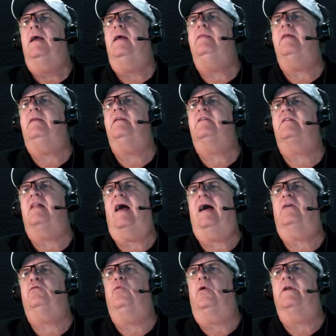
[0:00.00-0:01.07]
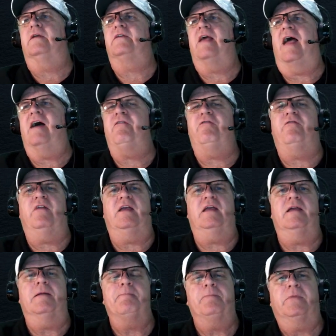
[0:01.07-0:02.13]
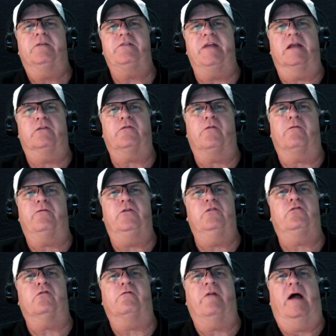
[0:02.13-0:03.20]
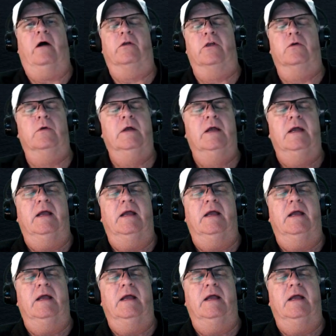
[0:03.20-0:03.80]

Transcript: And then this last one is FV, stands for future value.